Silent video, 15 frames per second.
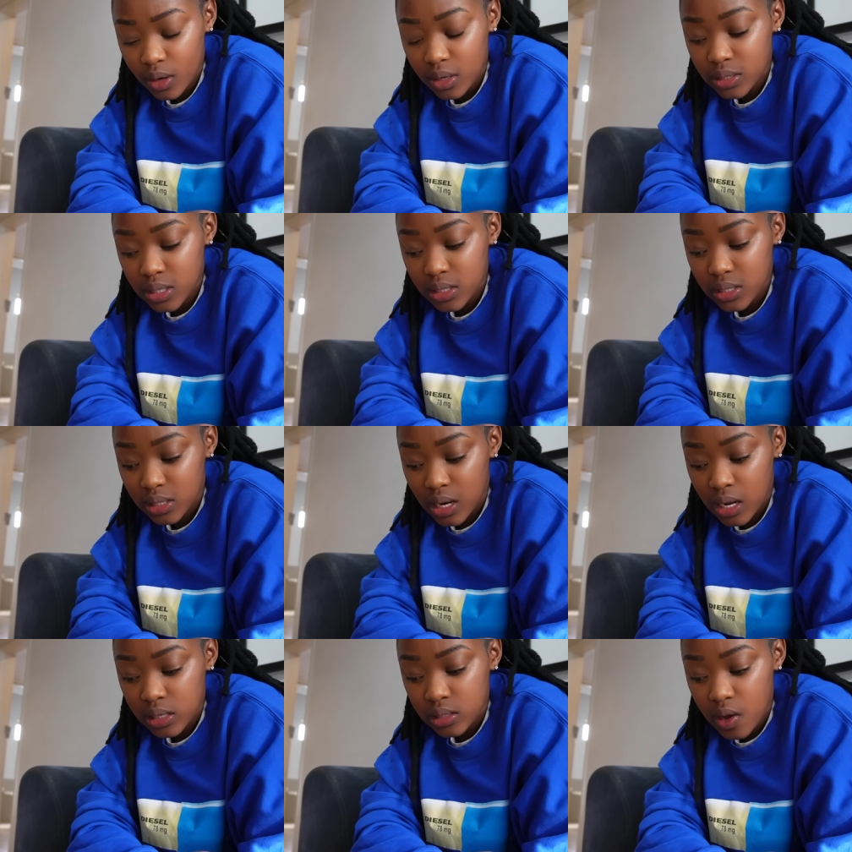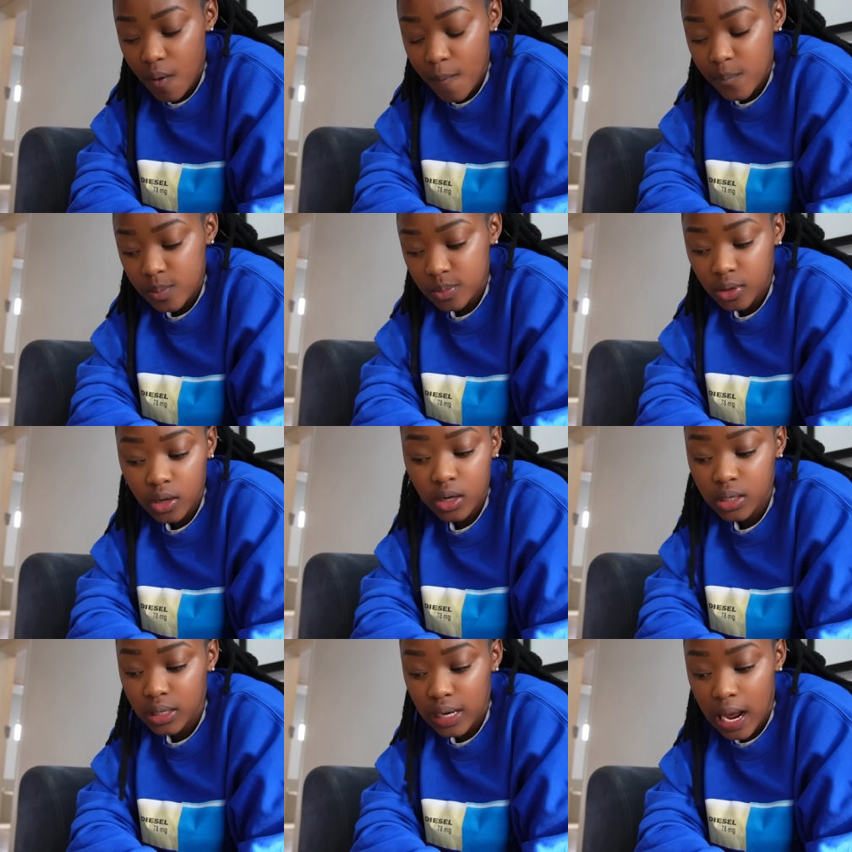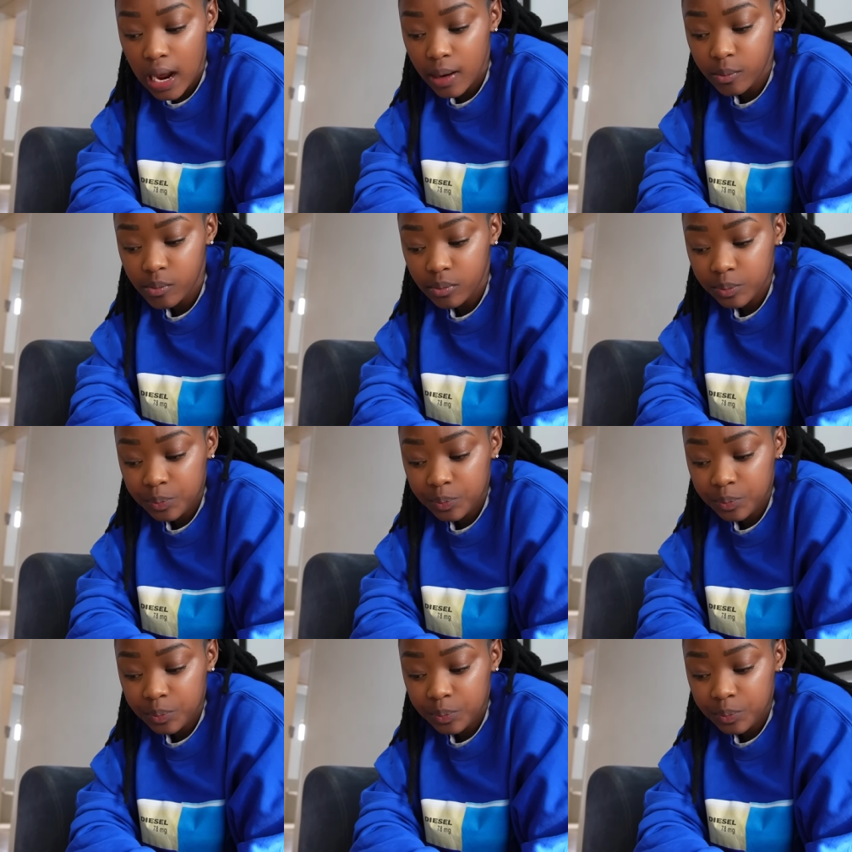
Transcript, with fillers: It tastes nice, I'm not gonna lie.